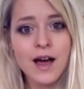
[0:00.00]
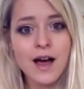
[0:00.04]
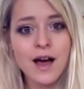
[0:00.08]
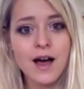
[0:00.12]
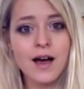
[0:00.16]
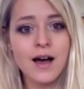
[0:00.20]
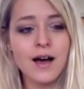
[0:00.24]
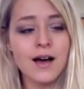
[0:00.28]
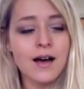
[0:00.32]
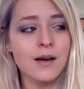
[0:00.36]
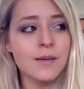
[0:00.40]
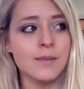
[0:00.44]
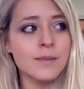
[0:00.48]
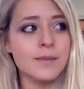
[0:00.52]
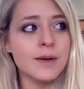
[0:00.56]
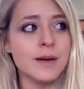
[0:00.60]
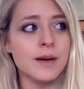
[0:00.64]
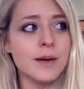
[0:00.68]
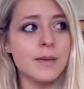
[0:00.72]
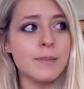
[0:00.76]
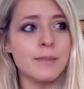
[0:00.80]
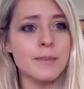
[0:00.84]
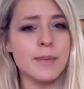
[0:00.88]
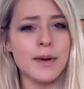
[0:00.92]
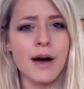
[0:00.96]

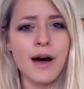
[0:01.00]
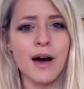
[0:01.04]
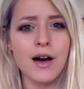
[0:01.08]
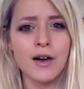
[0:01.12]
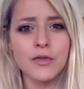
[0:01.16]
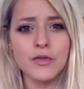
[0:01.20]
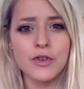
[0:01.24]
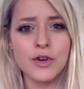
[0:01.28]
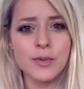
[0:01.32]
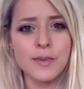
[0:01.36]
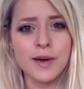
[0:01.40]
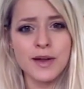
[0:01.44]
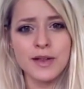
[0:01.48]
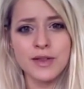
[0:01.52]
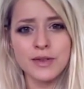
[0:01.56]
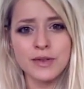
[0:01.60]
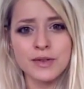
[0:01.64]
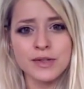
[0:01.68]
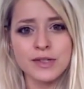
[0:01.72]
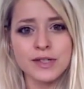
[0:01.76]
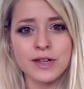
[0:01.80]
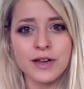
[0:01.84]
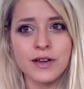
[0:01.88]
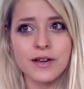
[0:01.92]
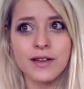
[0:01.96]
but after a month or
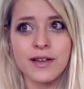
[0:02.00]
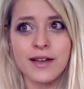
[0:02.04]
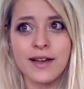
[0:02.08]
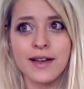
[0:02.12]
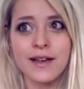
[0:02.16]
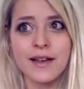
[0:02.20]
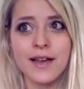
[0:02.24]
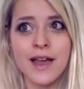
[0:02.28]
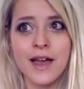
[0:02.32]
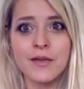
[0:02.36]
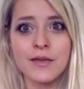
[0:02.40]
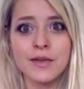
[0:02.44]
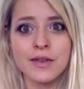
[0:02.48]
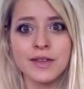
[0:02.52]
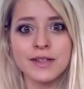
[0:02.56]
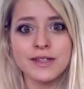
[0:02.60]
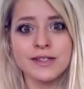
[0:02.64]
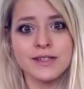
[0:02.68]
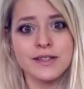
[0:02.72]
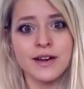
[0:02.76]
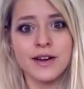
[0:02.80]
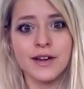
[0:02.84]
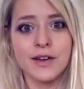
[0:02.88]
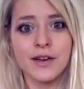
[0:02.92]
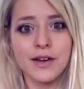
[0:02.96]
so, like, everything
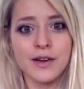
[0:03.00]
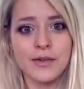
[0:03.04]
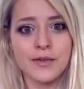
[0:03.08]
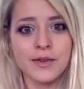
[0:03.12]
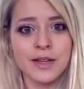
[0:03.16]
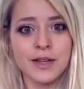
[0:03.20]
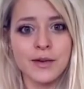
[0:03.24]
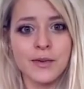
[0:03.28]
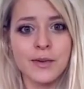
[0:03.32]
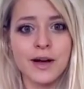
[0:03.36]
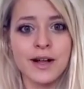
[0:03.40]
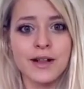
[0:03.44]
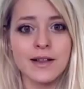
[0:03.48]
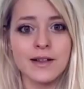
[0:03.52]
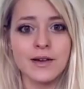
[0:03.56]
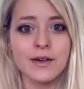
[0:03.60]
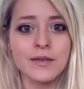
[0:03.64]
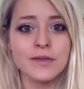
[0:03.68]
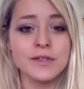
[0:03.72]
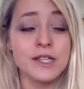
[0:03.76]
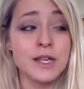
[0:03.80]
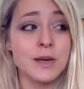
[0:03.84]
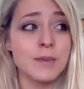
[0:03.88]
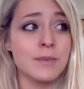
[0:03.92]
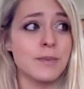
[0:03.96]
started going really well, and
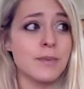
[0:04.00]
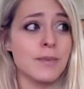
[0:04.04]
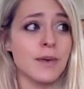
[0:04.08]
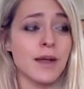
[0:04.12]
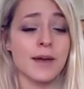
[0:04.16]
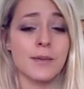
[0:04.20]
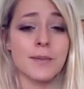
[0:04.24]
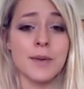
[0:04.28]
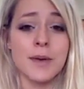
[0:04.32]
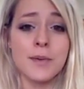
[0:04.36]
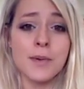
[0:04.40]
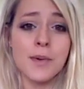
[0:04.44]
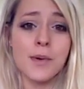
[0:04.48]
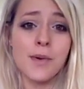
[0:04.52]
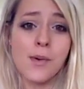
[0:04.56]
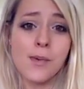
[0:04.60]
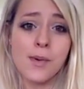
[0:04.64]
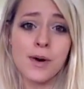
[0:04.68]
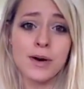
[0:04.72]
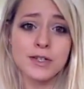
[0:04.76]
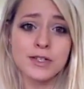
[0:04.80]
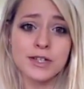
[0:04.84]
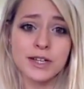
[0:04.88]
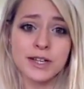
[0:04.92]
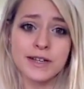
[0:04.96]
obviously like people were
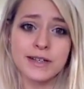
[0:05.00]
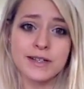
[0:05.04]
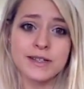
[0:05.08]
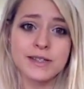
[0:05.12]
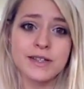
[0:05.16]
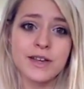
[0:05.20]
watching it.